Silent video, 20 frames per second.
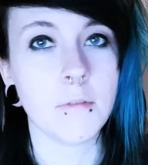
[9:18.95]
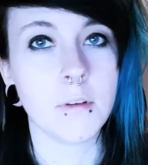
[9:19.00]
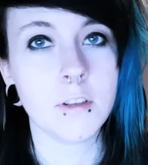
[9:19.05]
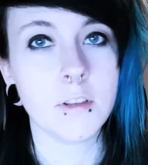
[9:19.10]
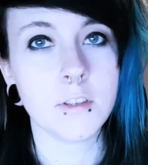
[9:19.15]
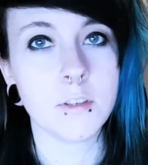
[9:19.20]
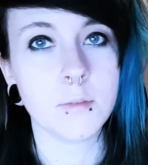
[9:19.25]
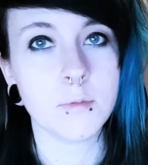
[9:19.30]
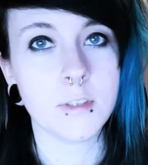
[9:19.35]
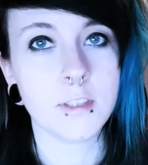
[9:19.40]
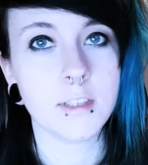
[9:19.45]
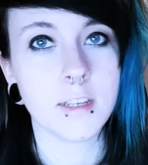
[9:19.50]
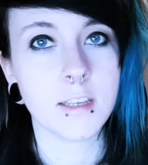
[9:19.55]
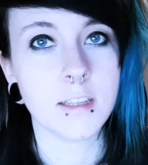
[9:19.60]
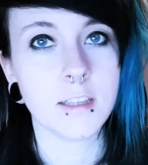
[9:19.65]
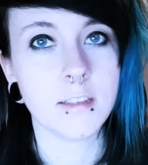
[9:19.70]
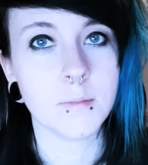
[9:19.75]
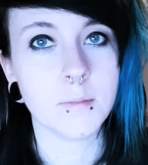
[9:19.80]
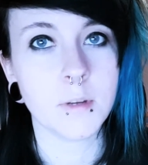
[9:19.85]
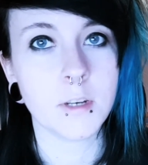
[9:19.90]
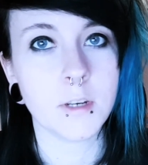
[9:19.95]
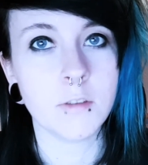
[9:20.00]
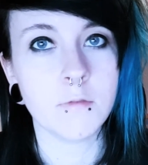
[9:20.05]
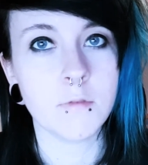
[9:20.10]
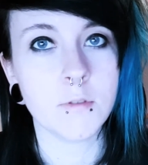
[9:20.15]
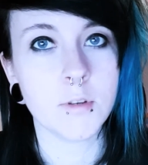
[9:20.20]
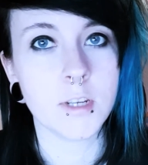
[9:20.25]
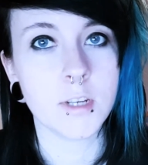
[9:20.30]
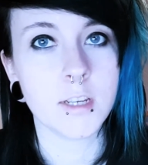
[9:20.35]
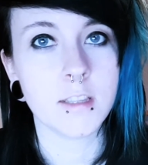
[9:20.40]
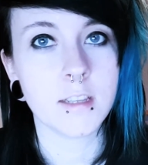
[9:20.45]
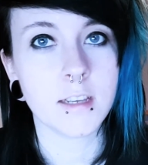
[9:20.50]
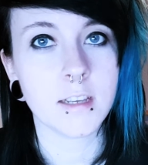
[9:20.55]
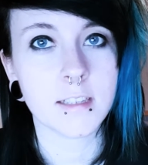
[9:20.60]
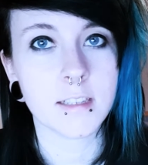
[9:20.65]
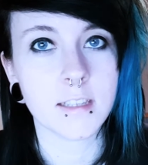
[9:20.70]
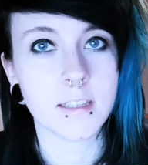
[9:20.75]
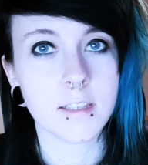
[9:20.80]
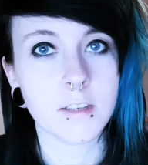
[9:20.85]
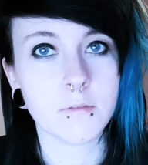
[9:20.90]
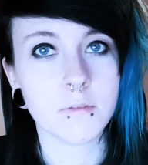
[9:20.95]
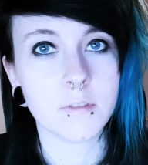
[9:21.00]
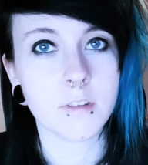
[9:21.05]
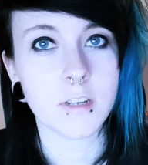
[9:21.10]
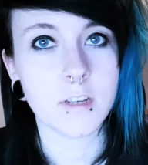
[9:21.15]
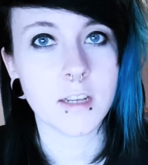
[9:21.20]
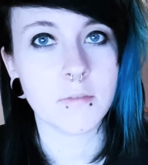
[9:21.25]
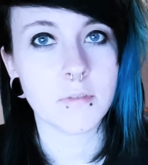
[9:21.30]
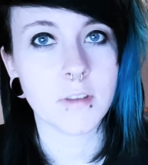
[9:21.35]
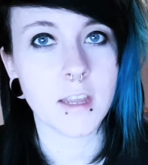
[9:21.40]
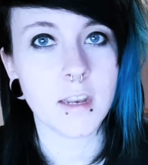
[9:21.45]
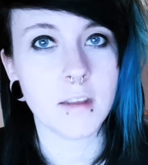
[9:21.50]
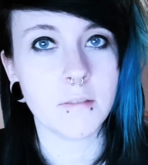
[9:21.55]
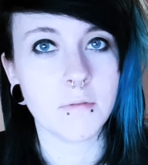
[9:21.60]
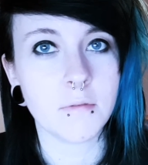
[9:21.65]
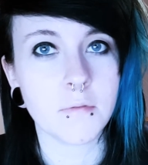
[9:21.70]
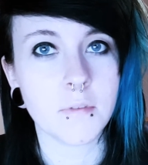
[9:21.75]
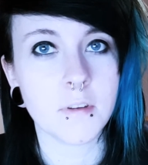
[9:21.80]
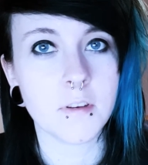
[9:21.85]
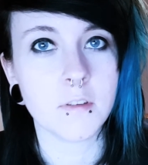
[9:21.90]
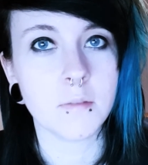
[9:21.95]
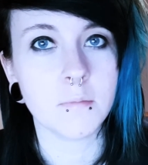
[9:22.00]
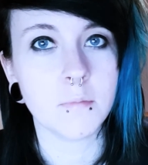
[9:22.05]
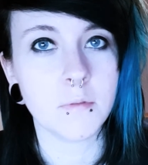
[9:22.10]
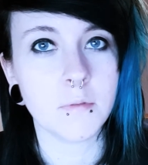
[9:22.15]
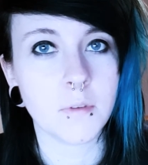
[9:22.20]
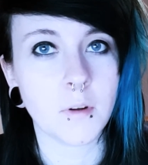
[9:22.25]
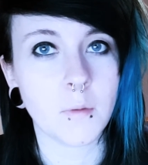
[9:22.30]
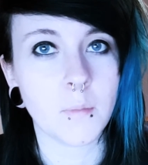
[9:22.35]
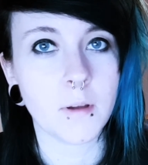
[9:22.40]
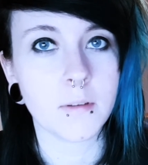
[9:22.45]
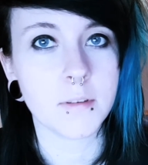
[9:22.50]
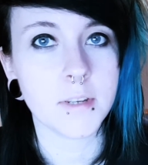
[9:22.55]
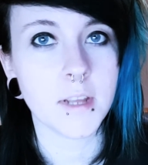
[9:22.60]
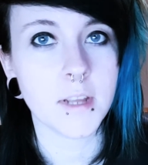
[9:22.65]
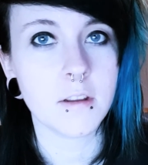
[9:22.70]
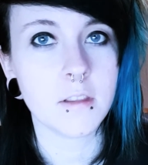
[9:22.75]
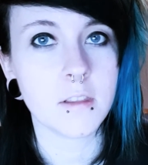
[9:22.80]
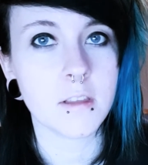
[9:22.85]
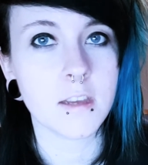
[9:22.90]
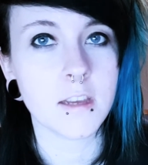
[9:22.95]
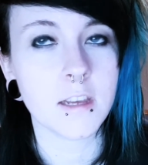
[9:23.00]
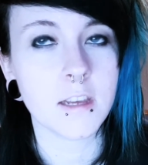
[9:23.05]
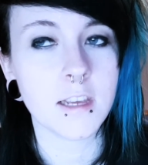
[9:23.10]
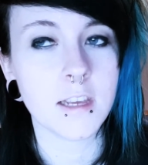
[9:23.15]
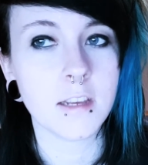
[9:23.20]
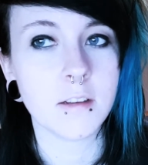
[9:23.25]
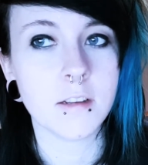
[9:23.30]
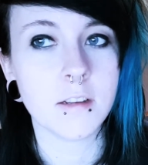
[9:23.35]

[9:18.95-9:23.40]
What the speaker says: I've also been sticking to my new routine that I said the other day of getting everything done before about 10:30.